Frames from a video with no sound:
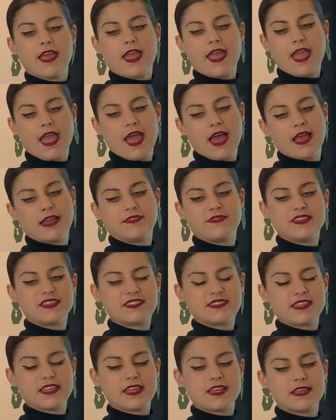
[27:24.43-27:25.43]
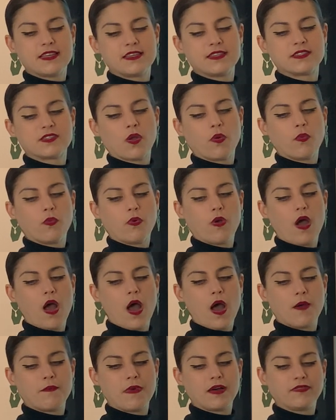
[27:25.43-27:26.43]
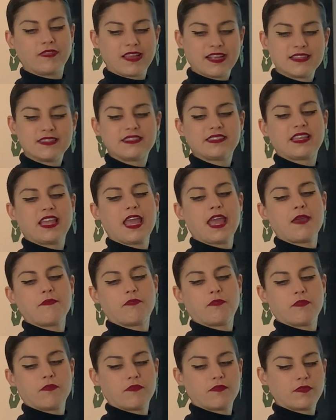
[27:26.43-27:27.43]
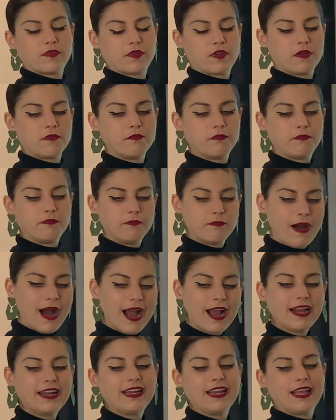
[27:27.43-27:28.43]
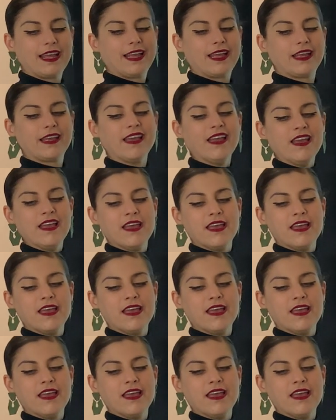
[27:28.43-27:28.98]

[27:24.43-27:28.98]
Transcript: And this is um, a landscape combining